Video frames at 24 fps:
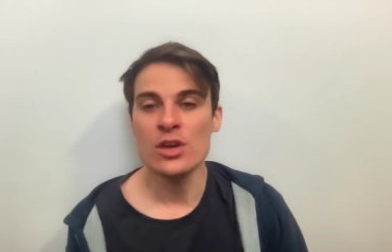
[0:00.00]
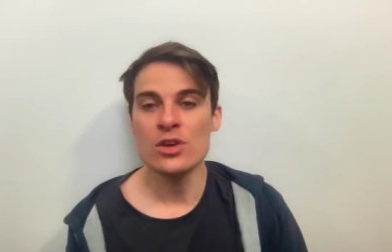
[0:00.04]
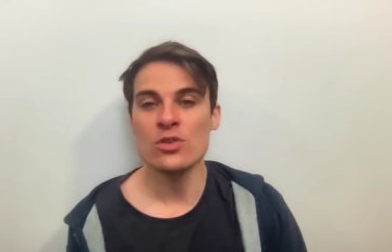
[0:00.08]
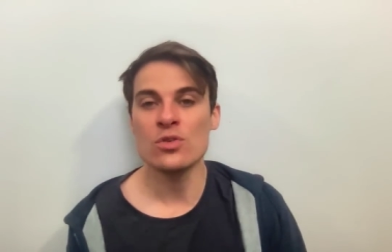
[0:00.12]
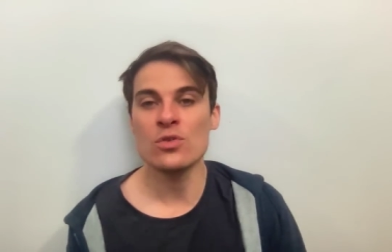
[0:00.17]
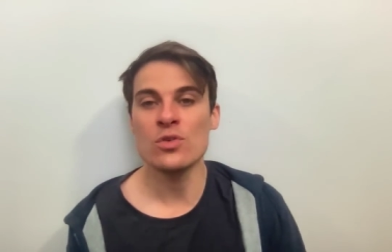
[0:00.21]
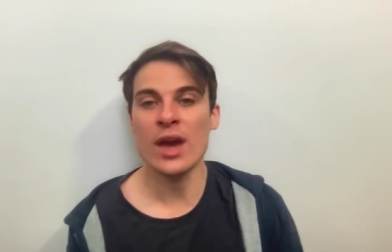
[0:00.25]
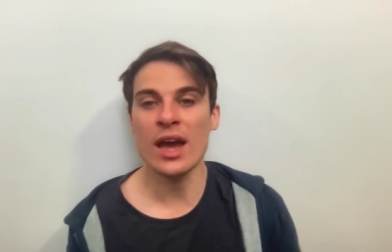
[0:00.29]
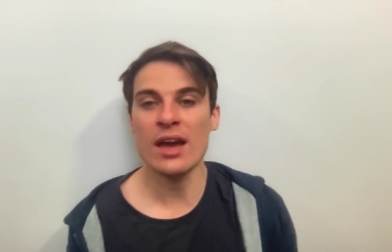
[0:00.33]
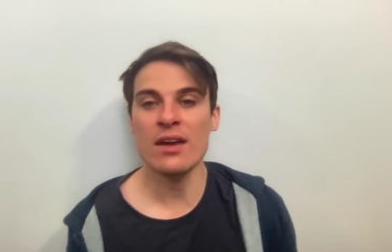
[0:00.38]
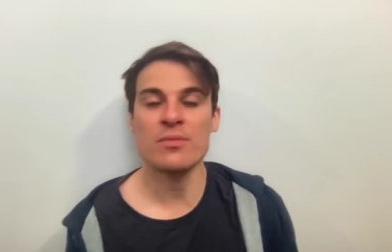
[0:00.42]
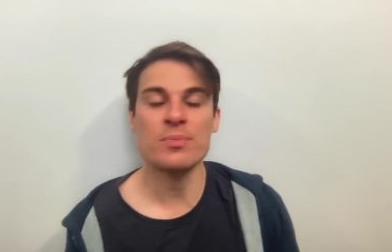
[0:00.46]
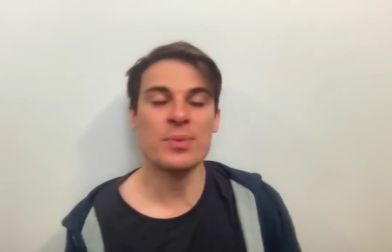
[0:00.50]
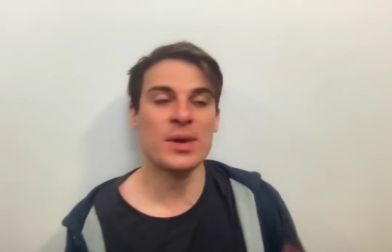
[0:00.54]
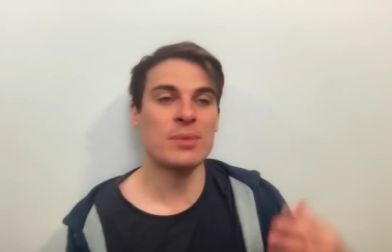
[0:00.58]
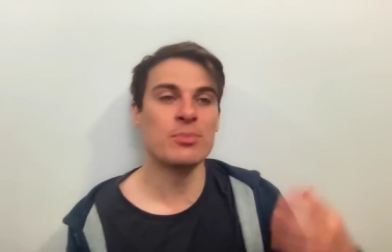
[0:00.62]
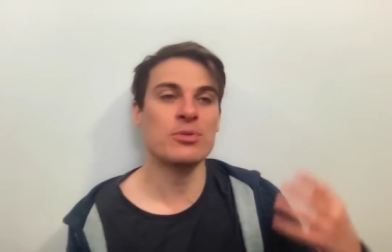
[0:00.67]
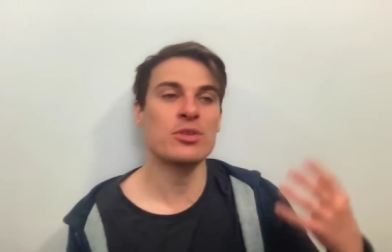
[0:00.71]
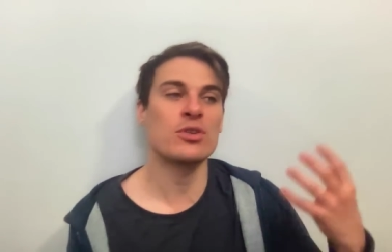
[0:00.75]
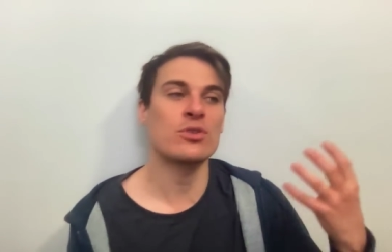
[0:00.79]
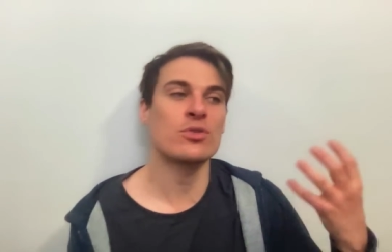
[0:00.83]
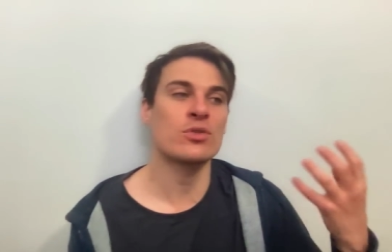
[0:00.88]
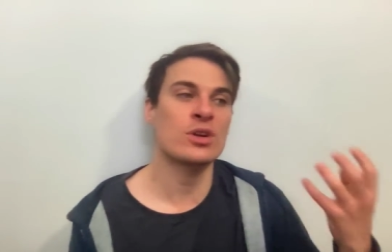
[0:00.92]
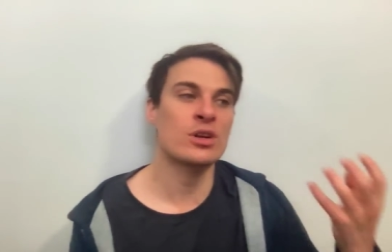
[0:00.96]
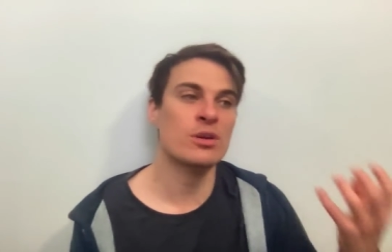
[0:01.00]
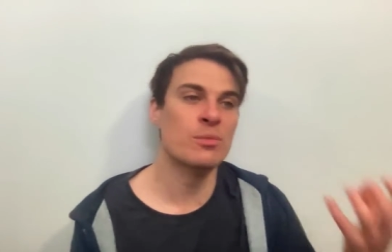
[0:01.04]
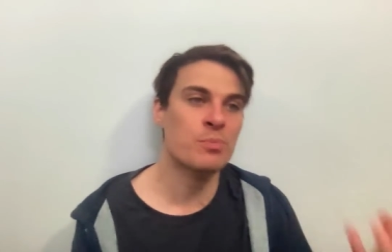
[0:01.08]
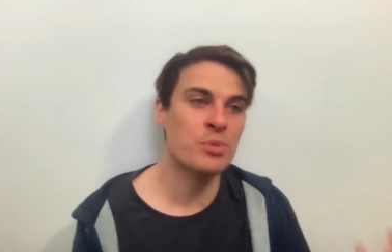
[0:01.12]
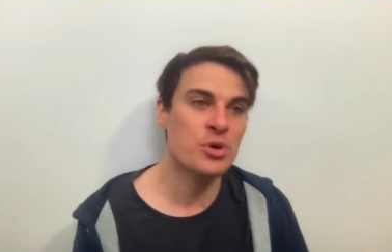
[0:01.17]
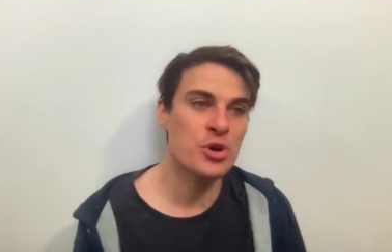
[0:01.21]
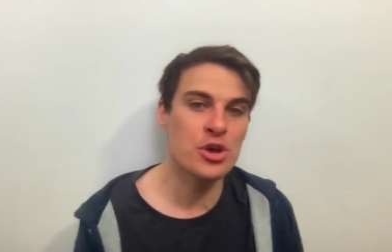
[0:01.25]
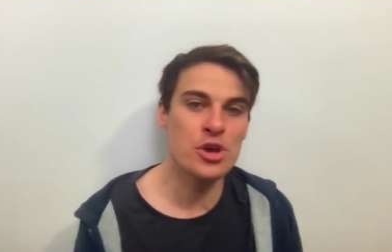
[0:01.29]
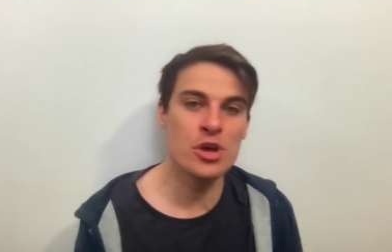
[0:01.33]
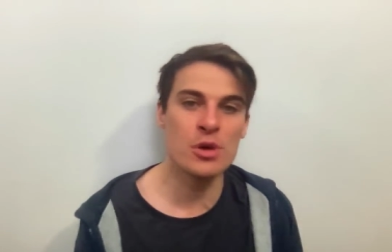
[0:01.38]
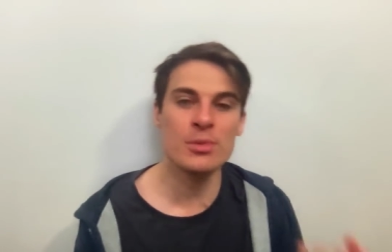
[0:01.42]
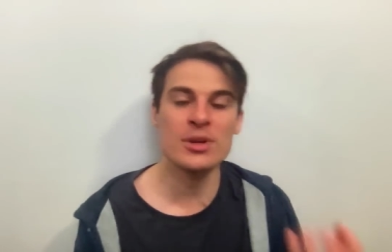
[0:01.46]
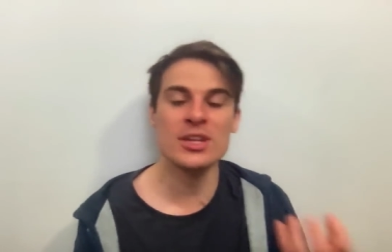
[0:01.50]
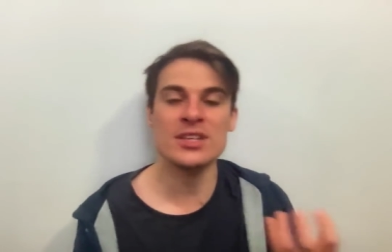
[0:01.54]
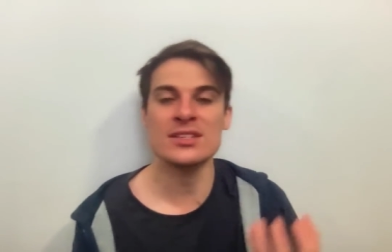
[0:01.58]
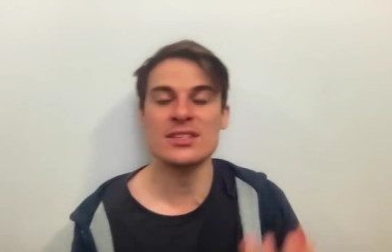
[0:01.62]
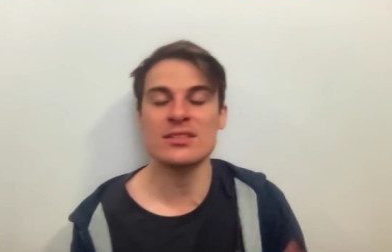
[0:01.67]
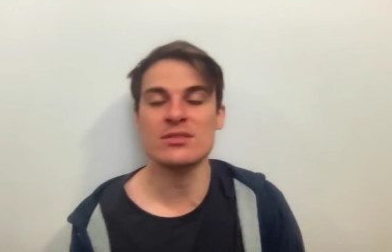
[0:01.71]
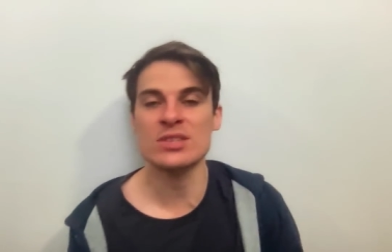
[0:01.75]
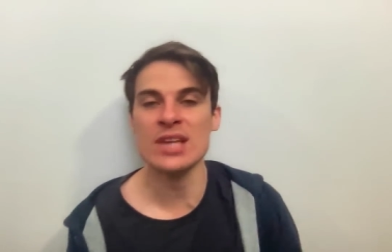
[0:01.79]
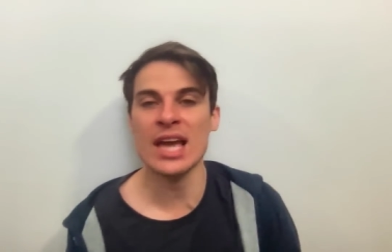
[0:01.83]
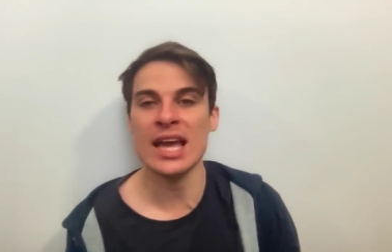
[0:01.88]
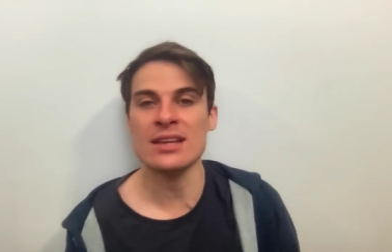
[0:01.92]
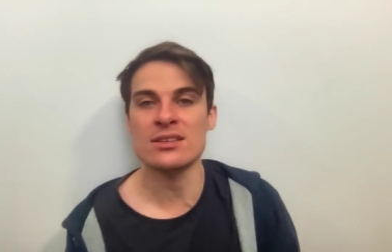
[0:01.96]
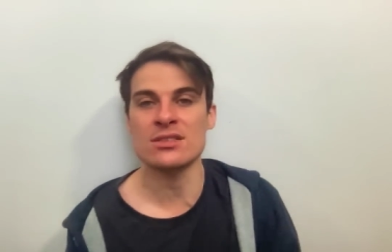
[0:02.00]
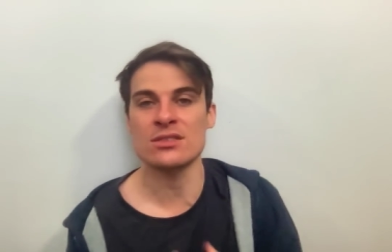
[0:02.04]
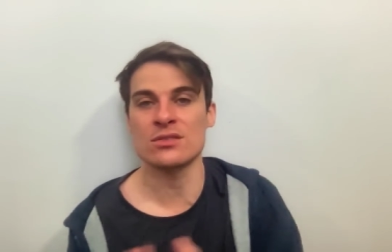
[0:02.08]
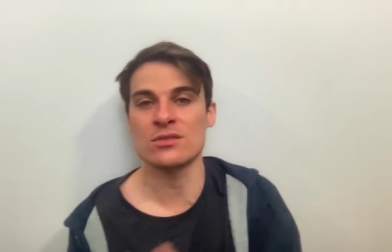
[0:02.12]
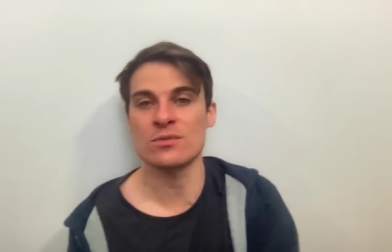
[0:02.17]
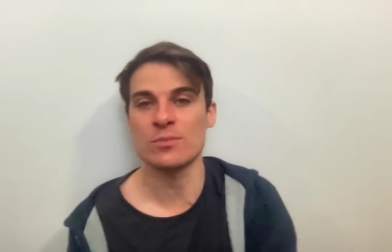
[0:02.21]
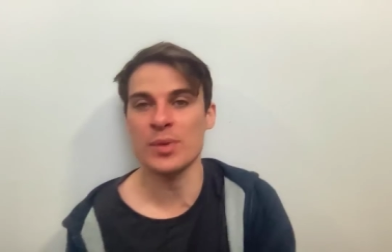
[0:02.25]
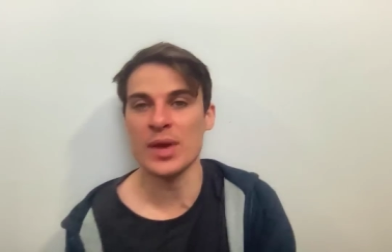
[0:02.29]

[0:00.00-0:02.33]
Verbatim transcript: You have people that are in a permanent stasis